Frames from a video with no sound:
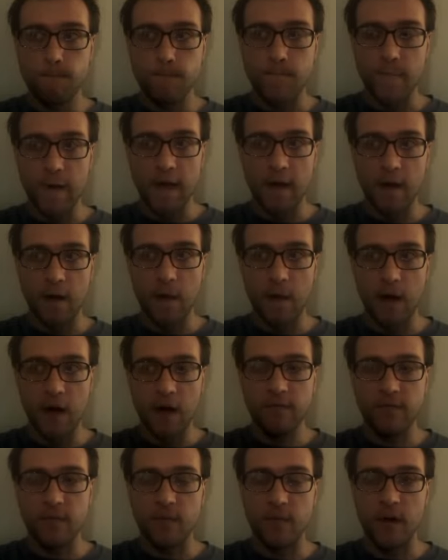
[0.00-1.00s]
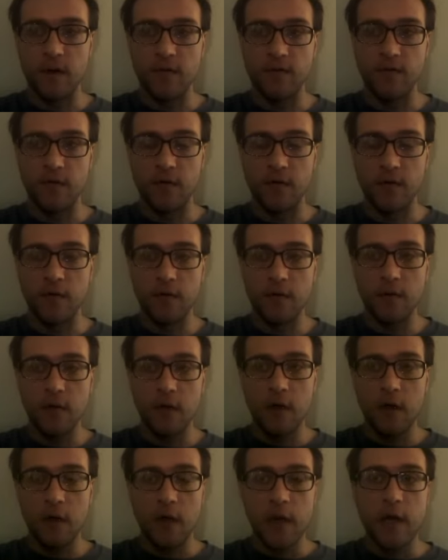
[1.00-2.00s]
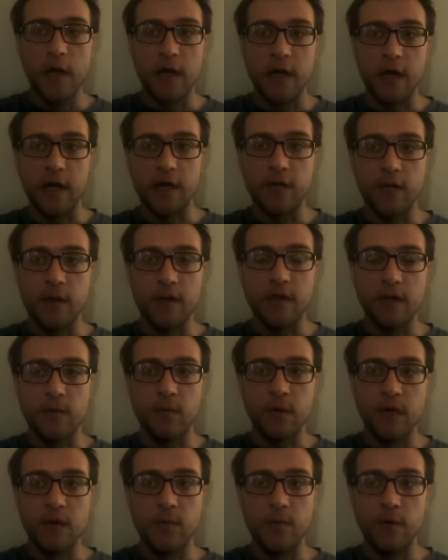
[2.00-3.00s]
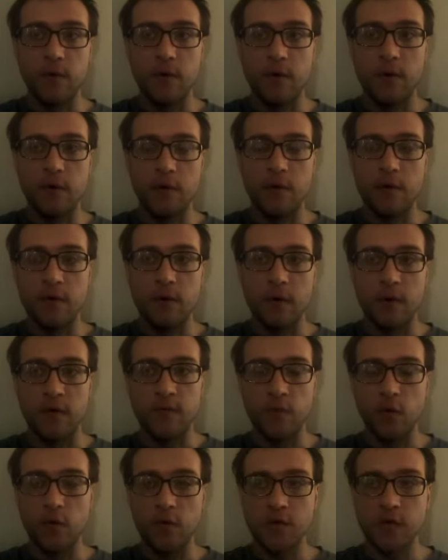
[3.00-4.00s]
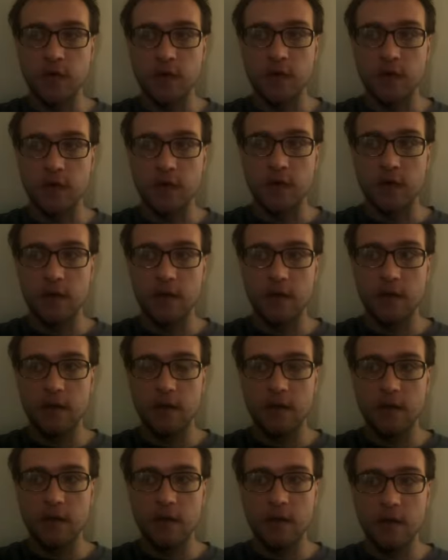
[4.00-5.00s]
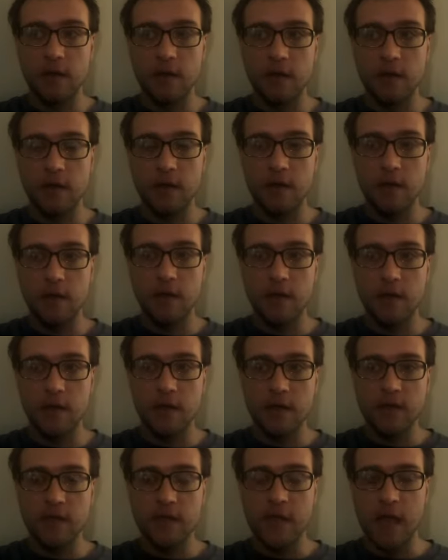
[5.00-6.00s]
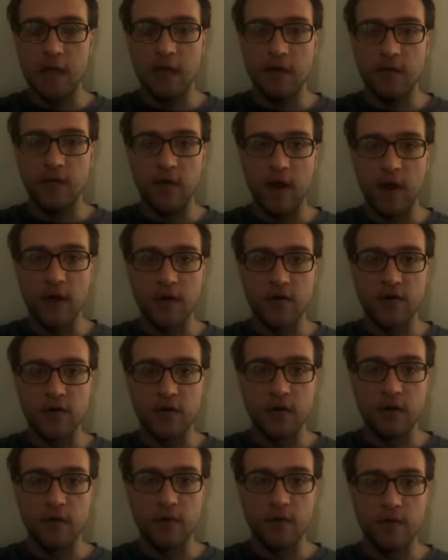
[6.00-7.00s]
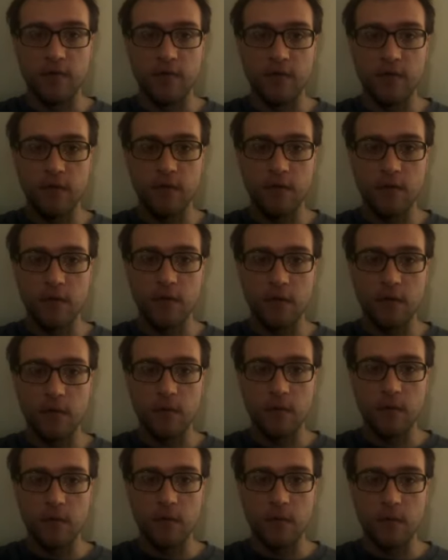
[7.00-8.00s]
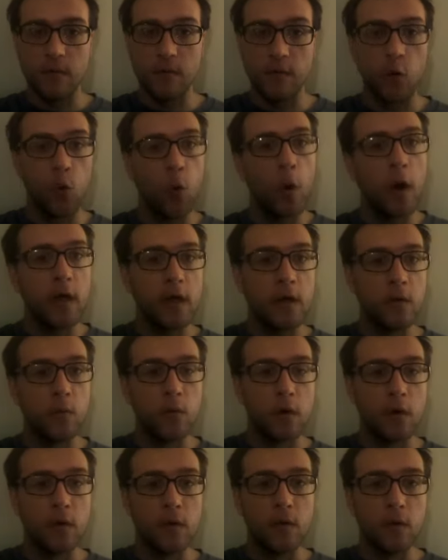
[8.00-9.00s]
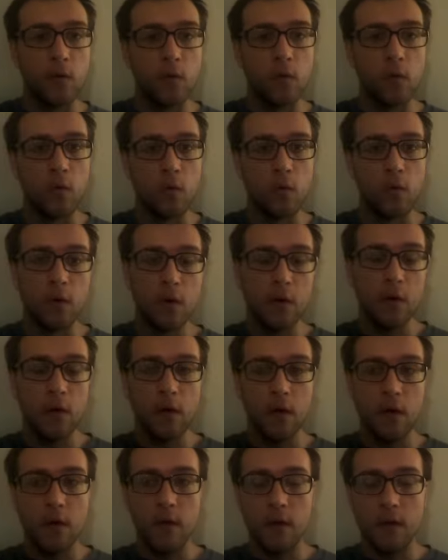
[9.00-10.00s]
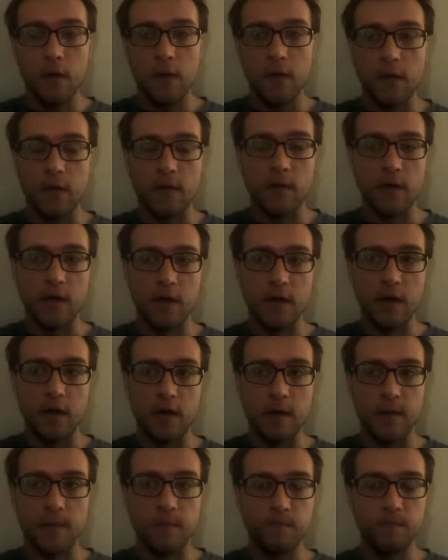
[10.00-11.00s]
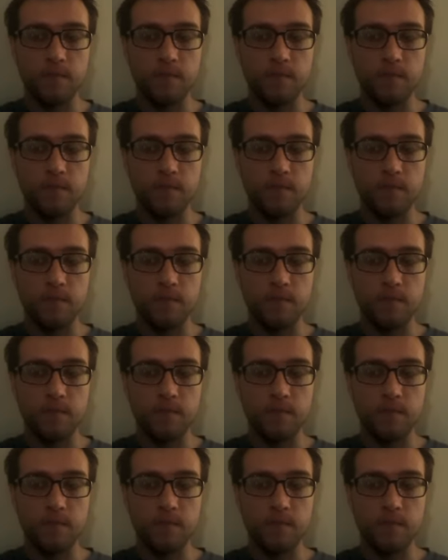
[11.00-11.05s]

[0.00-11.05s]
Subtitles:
yeah, a lot of it painful. And I think that people, unfortunately, take advantage of the quiet one, or the,